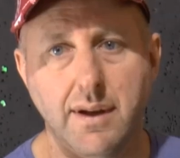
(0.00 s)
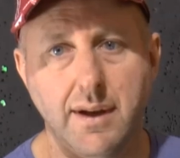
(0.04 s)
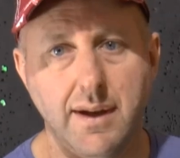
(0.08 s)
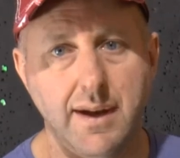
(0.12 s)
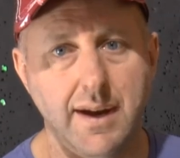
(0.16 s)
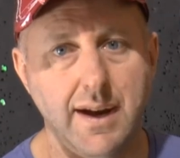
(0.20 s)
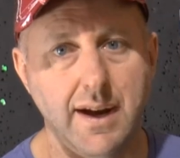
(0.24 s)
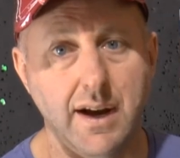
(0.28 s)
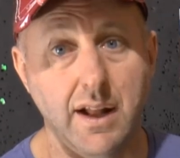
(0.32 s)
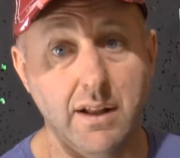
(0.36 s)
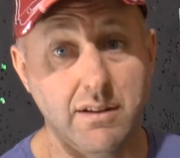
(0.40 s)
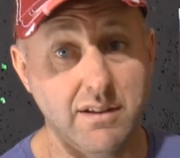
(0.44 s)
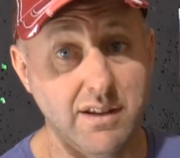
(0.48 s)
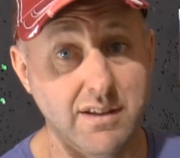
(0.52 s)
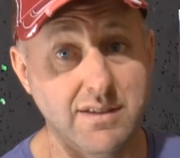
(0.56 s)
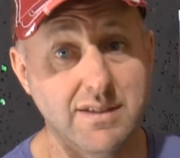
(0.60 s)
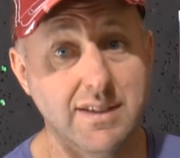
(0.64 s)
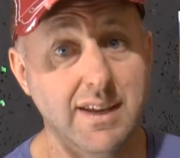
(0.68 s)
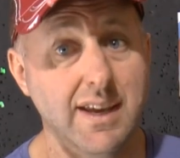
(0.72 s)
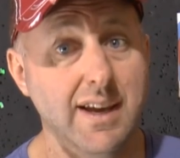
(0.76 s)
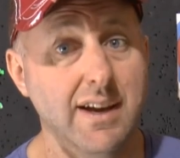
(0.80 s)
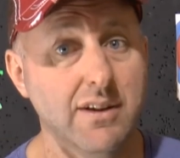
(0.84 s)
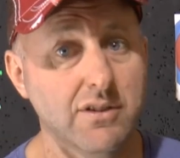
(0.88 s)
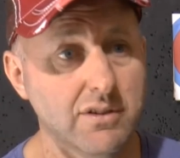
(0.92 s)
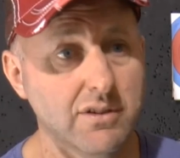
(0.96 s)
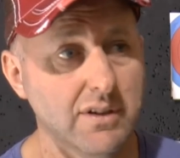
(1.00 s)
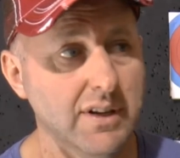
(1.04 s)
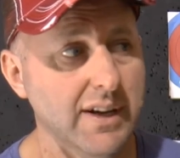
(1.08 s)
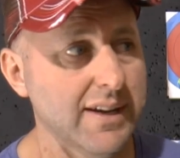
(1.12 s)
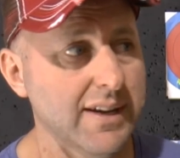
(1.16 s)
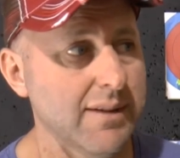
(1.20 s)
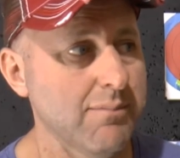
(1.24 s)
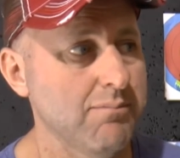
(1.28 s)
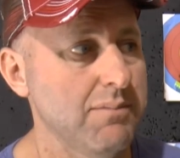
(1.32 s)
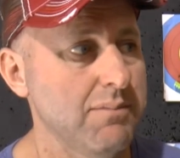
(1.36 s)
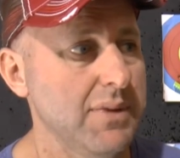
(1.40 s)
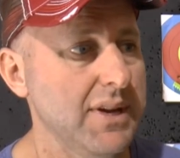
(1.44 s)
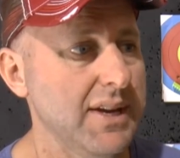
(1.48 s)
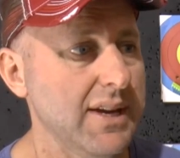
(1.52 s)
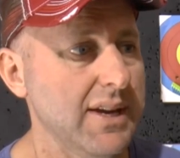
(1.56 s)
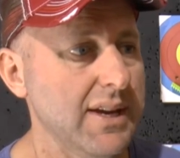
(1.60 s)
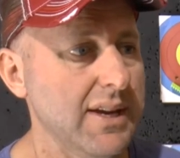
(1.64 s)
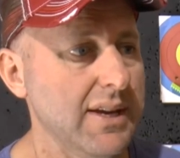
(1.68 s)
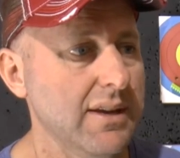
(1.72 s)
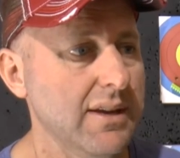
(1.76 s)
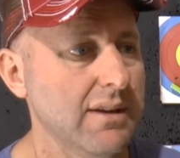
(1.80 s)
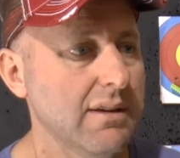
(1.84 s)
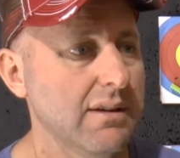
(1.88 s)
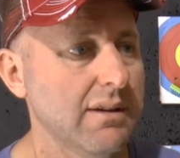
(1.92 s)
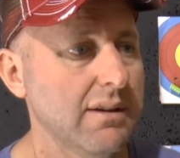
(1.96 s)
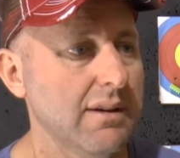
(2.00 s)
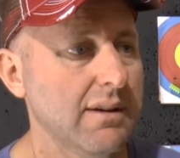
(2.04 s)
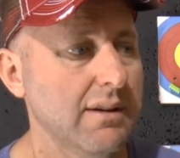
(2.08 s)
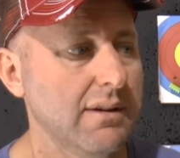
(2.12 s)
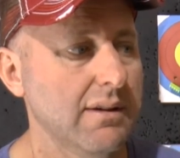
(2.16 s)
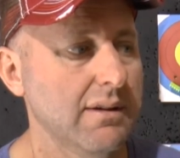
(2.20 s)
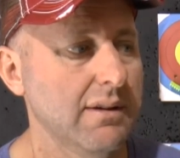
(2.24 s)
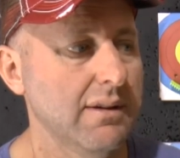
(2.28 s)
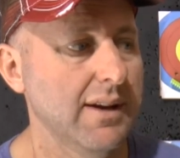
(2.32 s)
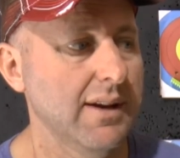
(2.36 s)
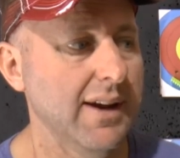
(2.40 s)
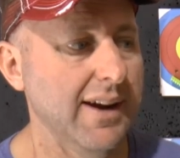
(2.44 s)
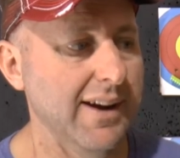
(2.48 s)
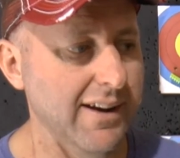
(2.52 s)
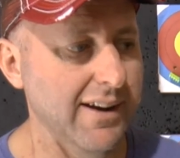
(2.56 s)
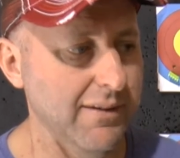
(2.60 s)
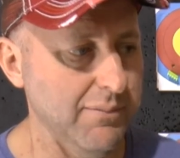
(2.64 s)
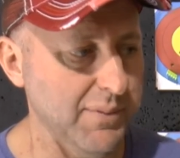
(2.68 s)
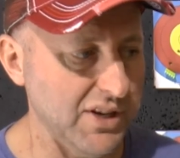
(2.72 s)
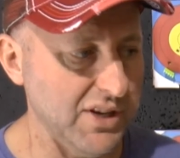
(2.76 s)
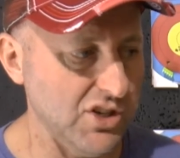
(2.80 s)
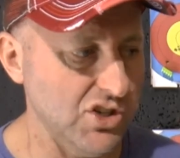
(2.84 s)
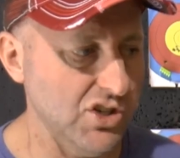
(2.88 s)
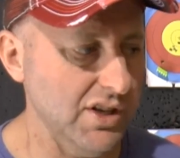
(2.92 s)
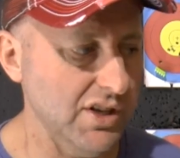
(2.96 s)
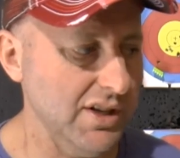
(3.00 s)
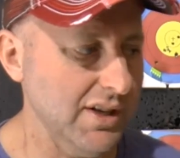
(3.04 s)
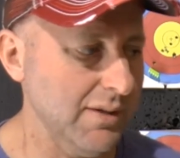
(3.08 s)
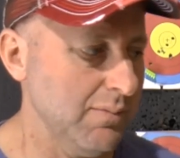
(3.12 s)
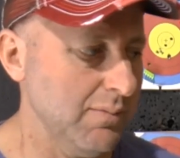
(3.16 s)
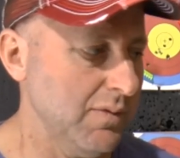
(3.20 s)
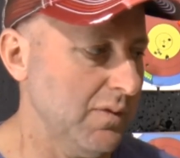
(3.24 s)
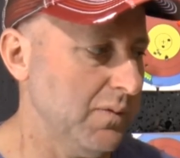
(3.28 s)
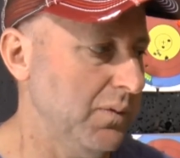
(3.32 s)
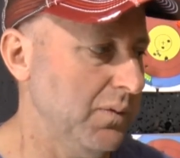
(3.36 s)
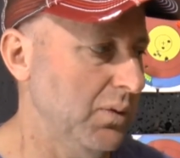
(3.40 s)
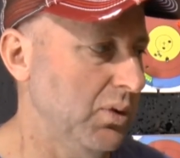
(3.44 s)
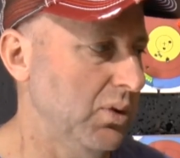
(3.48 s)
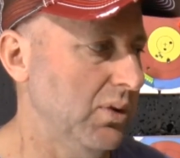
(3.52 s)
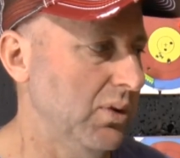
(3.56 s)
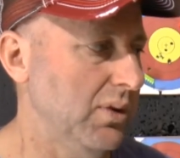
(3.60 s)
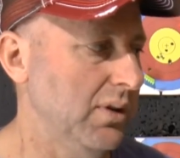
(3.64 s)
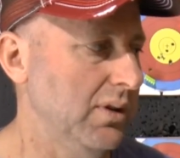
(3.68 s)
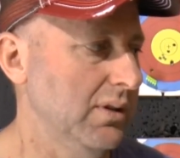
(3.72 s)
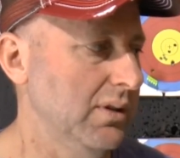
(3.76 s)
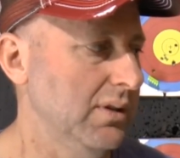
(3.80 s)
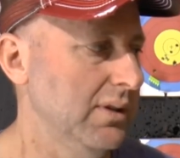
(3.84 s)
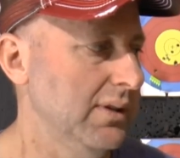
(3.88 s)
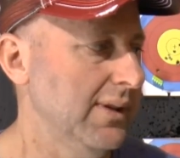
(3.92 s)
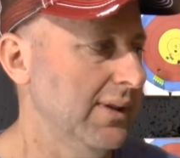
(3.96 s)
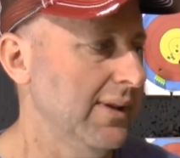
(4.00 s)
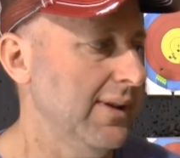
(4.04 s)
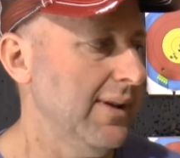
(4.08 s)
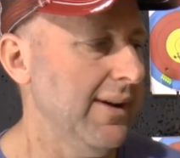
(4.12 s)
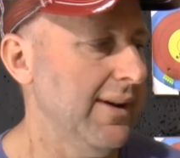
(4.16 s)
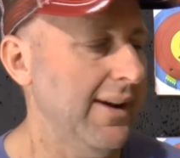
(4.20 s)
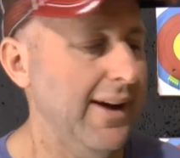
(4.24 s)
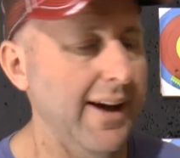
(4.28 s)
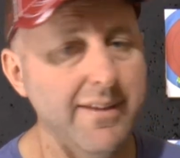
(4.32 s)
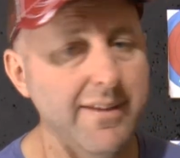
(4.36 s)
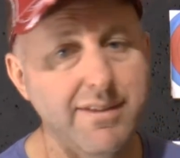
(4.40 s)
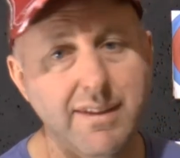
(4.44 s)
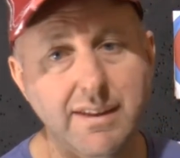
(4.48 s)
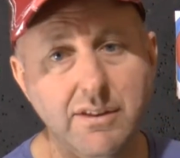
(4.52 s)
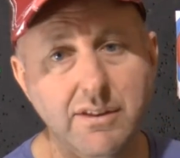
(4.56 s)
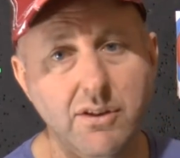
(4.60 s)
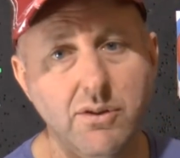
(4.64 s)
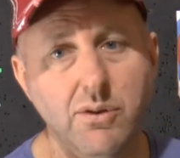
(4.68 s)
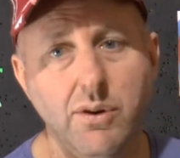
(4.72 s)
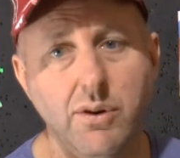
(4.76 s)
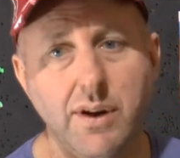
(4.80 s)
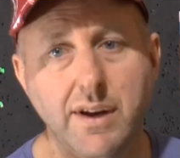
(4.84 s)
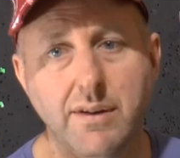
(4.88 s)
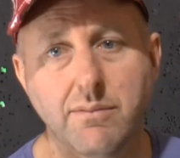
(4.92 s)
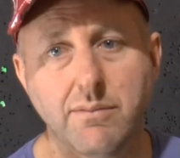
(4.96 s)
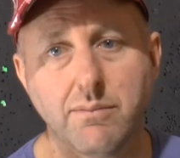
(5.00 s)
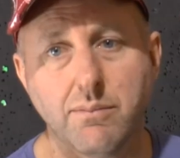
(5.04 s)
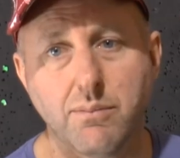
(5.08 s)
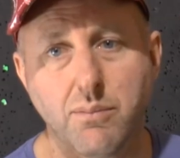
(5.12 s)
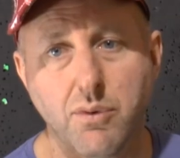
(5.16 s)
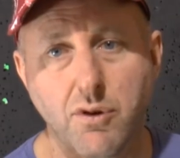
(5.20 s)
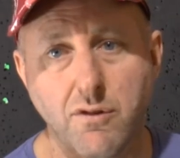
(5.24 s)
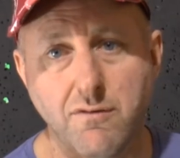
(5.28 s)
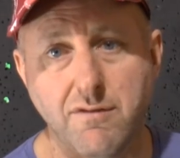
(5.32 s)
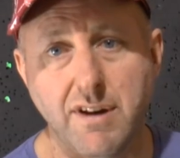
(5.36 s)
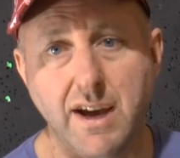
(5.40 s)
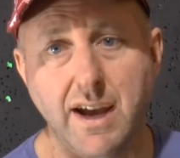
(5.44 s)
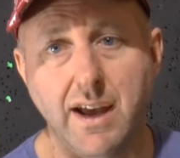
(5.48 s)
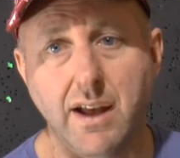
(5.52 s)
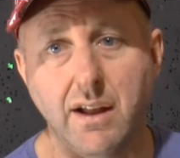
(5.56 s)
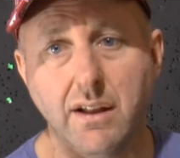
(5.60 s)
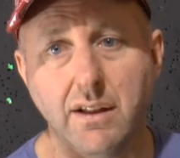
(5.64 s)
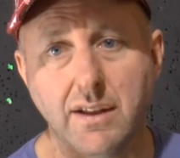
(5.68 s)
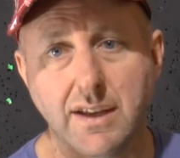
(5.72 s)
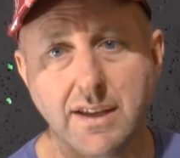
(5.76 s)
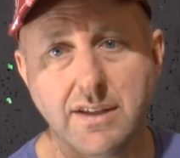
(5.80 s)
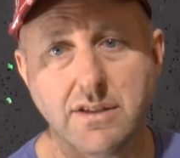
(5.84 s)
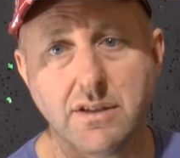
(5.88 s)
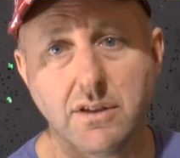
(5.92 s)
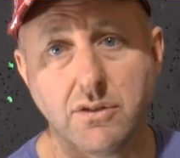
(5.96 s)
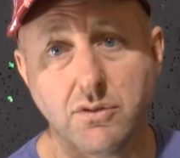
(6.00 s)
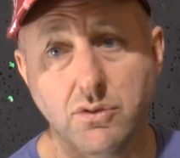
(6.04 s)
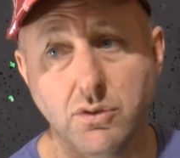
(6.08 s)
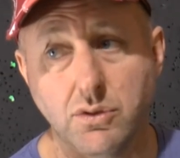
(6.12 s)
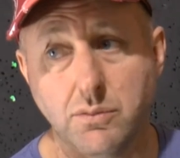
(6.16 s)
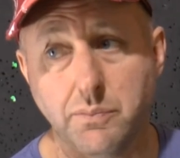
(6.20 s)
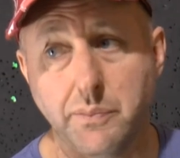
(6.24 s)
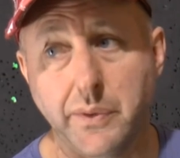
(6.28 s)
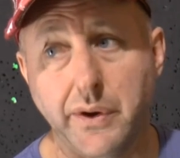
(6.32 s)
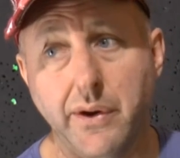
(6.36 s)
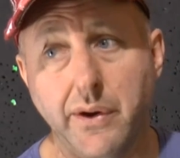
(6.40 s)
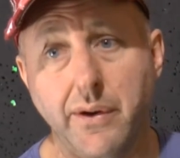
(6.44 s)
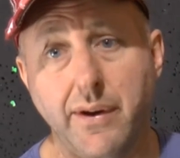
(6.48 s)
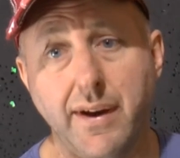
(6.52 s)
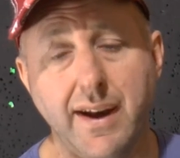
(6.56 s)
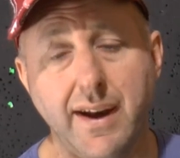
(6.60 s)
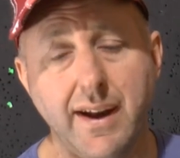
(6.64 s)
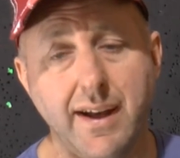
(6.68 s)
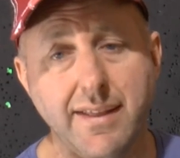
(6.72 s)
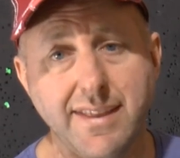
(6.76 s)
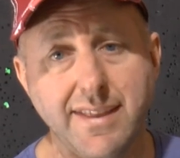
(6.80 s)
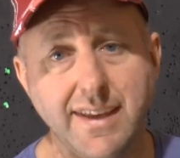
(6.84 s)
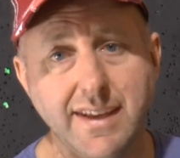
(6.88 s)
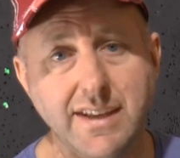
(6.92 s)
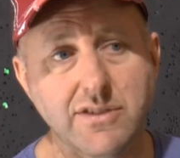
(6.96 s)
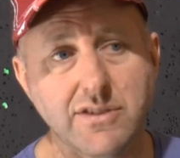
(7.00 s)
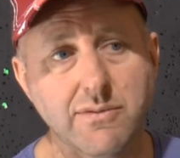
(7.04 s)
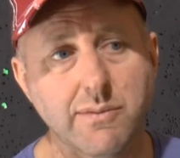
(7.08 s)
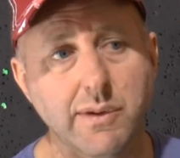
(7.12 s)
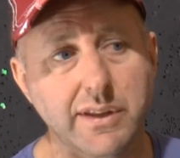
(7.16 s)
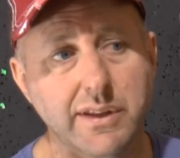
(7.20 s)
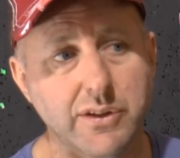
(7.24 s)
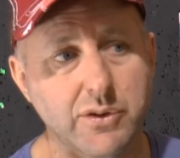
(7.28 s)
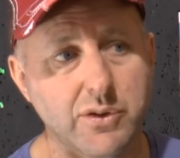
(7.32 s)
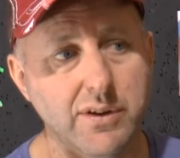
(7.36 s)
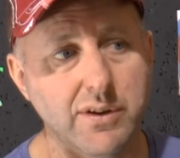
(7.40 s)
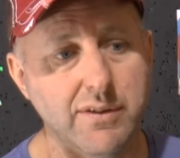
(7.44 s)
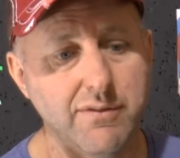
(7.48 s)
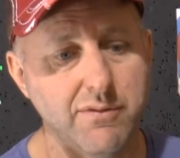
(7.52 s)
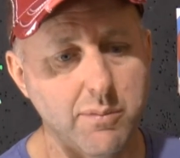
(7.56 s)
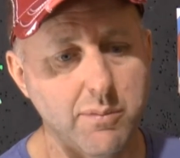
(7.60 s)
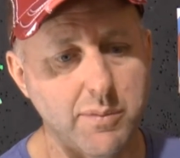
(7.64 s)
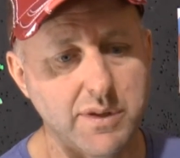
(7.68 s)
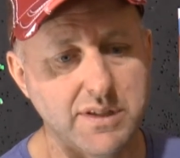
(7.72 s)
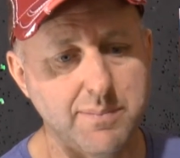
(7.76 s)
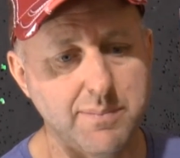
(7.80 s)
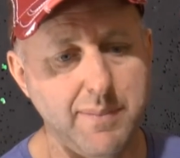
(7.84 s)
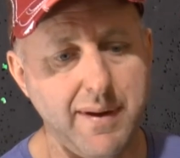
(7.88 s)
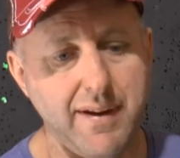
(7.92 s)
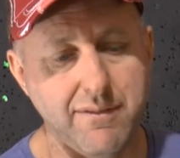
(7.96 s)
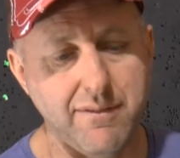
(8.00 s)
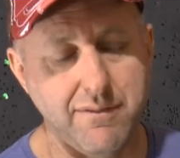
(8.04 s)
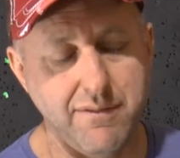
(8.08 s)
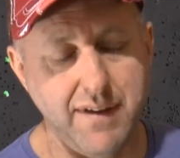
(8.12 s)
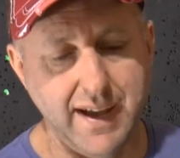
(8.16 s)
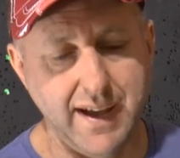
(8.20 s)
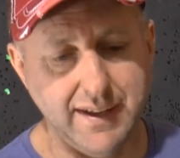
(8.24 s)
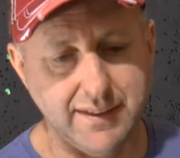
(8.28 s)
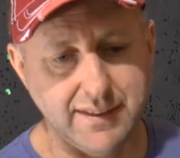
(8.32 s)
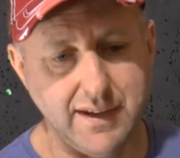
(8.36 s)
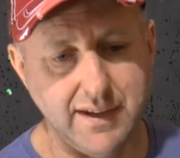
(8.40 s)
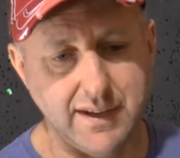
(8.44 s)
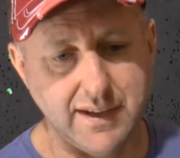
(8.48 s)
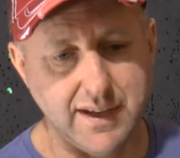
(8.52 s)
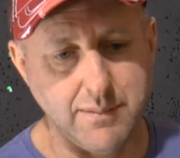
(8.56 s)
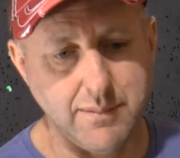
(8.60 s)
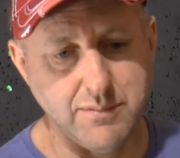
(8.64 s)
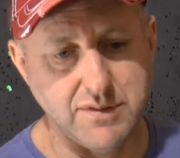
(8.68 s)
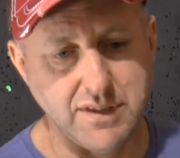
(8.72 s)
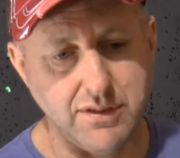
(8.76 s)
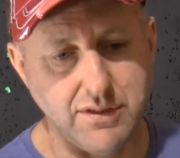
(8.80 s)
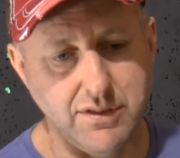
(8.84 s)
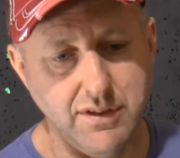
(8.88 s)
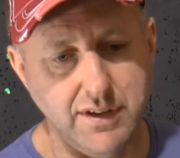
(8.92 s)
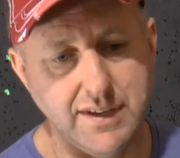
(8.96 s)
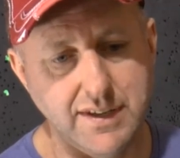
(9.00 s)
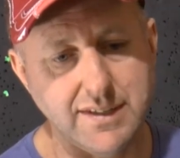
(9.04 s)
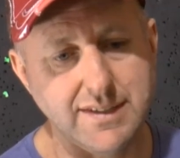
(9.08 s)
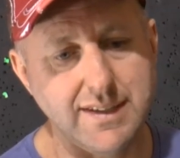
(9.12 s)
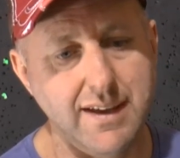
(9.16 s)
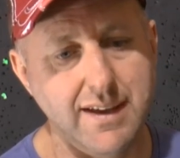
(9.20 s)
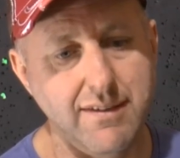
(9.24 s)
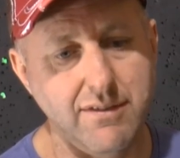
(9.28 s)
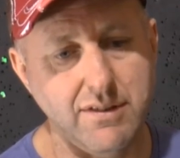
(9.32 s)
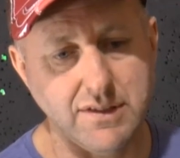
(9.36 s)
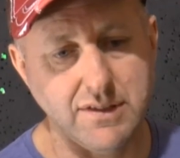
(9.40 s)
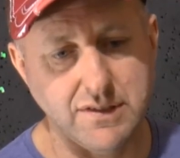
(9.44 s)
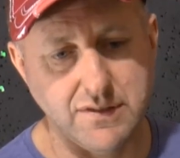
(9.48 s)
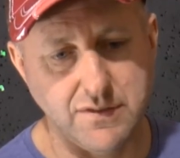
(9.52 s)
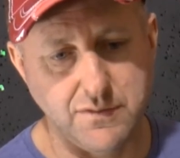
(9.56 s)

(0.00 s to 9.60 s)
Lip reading: and I'm going to see how good I can be, and I've been shooting before, I think the Hoyt Prevail is a good bow, and I think it's really good from the fact that it comes in 37s,